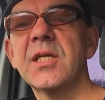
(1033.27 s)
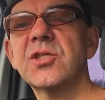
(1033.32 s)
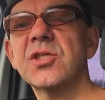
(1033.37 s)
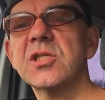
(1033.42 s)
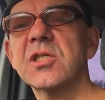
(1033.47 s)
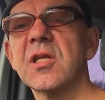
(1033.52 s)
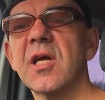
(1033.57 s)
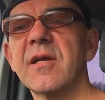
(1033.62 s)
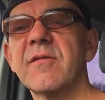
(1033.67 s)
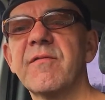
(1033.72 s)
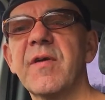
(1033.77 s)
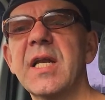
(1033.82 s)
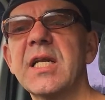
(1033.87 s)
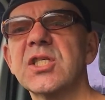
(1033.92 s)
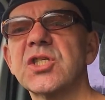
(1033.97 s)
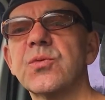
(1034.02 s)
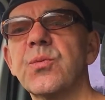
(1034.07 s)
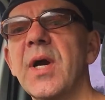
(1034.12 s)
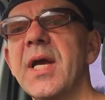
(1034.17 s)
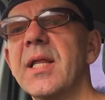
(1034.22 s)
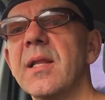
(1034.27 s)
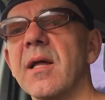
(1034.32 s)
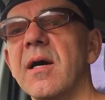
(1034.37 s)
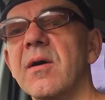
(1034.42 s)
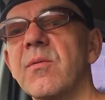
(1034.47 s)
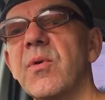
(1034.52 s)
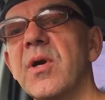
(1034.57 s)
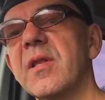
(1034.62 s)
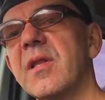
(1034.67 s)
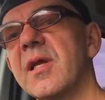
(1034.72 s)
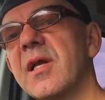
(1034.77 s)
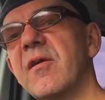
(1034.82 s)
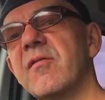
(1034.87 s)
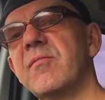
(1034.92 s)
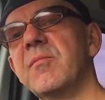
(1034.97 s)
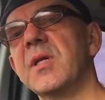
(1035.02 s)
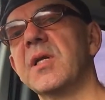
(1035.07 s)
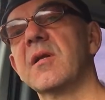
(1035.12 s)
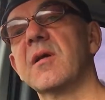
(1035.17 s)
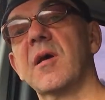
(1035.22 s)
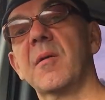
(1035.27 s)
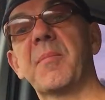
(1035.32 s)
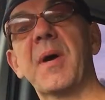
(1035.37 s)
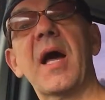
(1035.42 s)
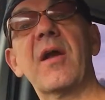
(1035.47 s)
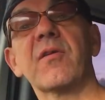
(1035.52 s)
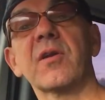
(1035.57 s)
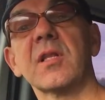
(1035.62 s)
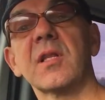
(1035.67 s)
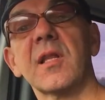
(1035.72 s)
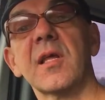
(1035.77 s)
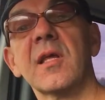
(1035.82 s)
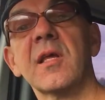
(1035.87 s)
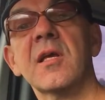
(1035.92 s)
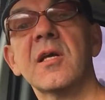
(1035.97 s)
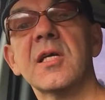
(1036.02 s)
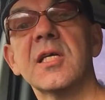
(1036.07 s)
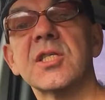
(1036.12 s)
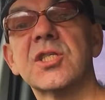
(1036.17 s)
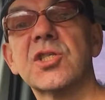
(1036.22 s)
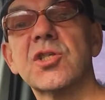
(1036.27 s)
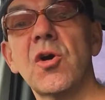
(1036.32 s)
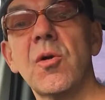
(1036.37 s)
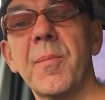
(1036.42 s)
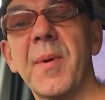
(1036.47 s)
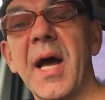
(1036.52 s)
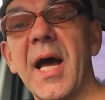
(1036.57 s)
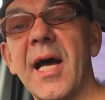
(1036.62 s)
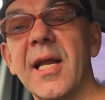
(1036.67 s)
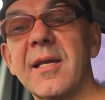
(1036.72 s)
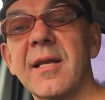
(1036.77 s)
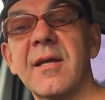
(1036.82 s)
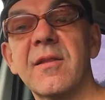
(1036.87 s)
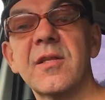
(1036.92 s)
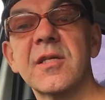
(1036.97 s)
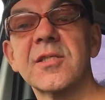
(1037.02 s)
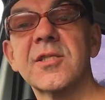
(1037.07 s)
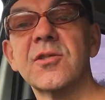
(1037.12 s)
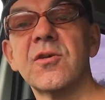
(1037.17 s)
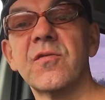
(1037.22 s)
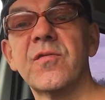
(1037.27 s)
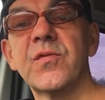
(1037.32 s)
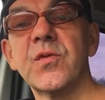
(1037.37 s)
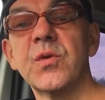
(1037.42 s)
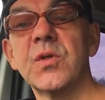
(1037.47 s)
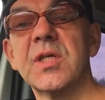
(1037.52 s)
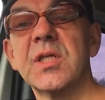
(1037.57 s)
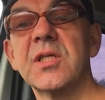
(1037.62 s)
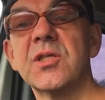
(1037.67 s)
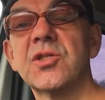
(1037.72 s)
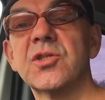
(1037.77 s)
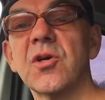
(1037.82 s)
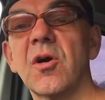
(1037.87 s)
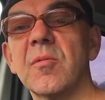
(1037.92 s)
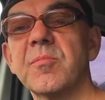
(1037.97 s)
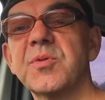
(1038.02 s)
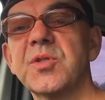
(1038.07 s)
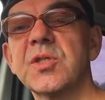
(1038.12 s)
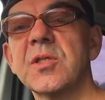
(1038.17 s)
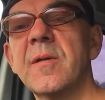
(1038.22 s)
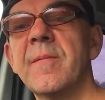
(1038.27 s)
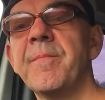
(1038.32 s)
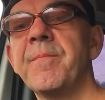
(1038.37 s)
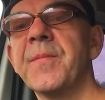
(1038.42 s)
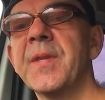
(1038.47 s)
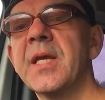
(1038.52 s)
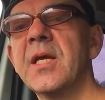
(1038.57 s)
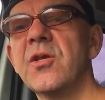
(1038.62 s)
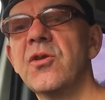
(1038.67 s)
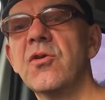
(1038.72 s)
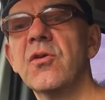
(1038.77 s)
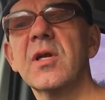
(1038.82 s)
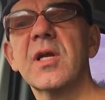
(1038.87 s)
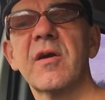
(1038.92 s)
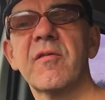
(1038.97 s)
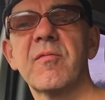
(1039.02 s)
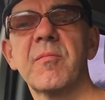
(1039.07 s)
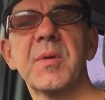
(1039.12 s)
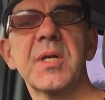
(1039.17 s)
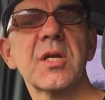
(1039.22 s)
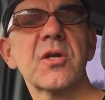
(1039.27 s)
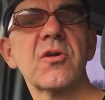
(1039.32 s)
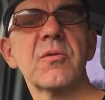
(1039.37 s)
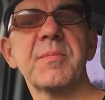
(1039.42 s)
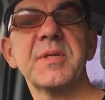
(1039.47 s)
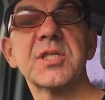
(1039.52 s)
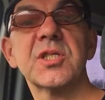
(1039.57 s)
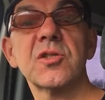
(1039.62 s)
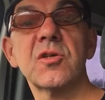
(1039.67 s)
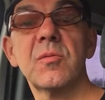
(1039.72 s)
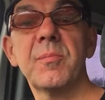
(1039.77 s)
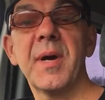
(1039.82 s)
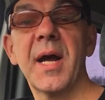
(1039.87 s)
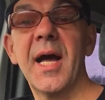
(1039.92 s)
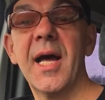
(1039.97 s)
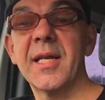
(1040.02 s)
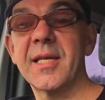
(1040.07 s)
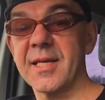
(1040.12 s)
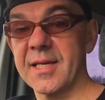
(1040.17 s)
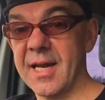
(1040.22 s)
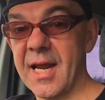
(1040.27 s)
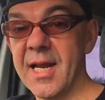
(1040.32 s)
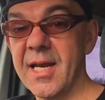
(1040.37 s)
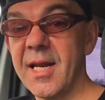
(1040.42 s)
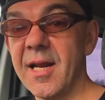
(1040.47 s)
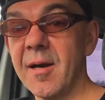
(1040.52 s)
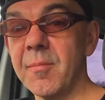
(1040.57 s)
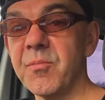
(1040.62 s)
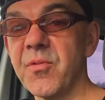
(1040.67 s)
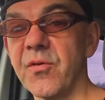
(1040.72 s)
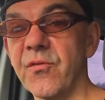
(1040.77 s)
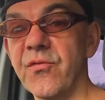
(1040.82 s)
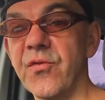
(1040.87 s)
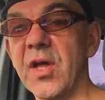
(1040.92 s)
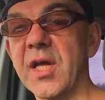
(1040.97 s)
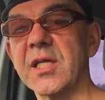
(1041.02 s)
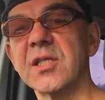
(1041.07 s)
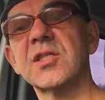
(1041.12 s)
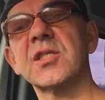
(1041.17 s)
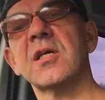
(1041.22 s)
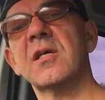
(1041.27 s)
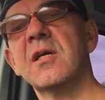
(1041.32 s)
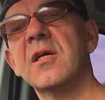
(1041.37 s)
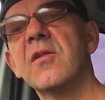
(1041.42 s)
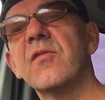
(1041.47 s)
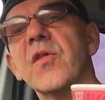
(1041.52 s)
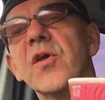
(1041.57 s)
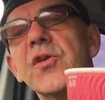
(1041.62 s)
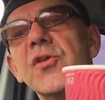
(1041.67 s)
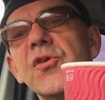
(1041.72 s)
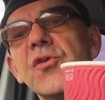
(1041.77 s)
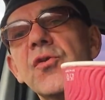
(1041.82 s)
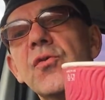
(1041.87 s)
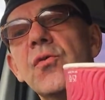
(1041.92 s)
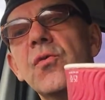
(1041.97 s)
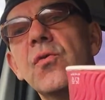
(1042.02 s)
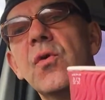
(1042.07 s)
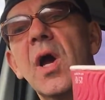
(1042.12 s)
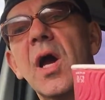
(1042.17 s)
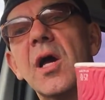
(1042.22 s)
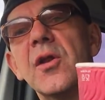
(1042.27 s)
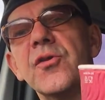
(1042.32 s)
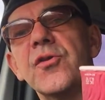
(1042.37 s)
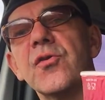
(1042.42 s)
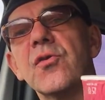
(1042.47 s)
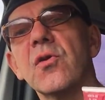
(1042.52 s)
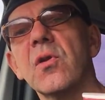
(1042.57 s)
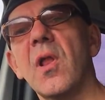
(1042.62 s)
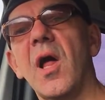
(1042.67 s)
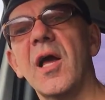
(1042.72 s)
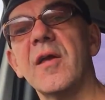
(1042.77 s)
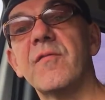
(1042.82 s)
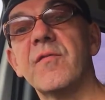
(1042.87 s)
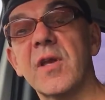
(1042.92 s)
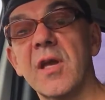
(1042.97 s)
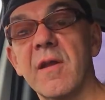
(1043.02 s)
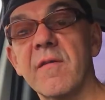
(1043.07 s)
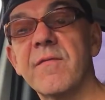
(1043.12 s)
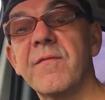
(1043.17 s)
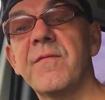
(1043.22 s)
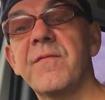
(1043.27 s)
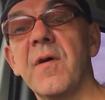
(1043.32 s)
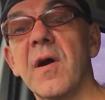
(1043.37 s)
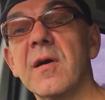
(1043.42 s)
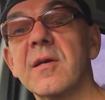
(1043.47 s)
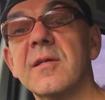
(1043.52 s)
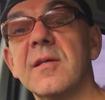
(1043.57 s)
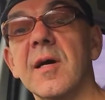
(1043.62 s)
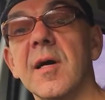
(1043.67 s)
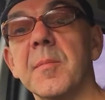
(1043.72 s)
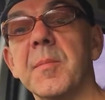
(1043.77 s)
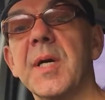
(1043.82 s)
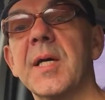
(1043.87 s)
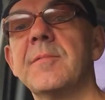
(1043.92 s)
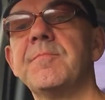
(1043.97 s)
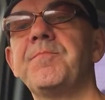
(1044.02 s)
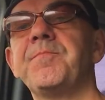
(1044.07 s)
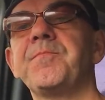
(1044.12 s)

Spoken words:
Just like Venezuela, where the government apparently is so bad there's no food in the shops. Your government could be so bad at any number of things that you and your life get fucked up.